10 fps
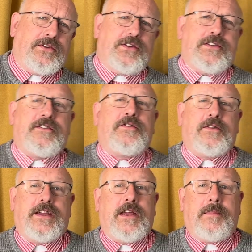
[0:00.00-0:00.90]
good
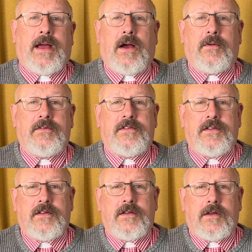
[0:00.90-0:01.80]
talking about
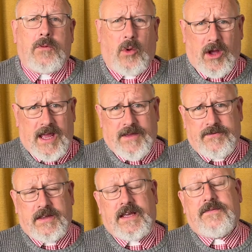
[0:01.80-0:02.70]
what
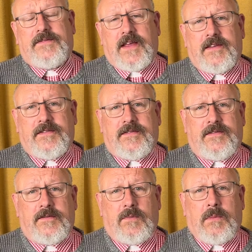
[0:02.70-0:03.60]
heaven gives
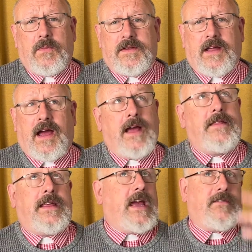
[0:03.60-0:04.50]
us when we die,
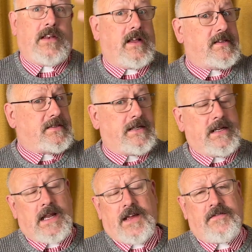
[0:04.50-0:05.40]
the everlasting
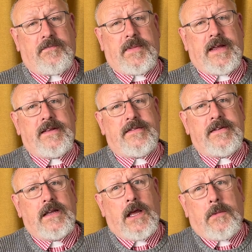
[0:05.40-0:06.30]
life bit.
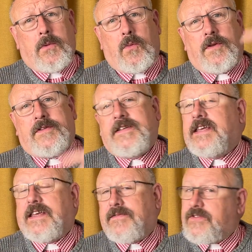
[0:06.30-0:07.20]
But what does
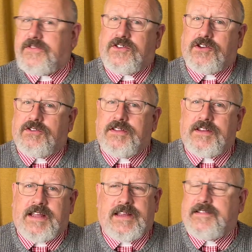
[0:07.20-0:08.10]
it give us during the
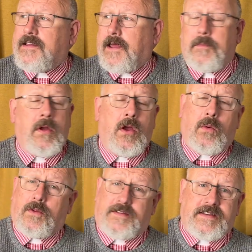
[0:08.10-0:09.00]
daytime?
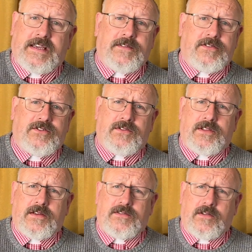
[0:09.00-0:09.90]
What does it give us during
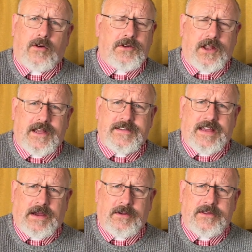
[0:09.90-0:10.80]
those long night
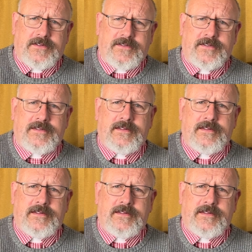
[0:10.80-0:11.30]
hours?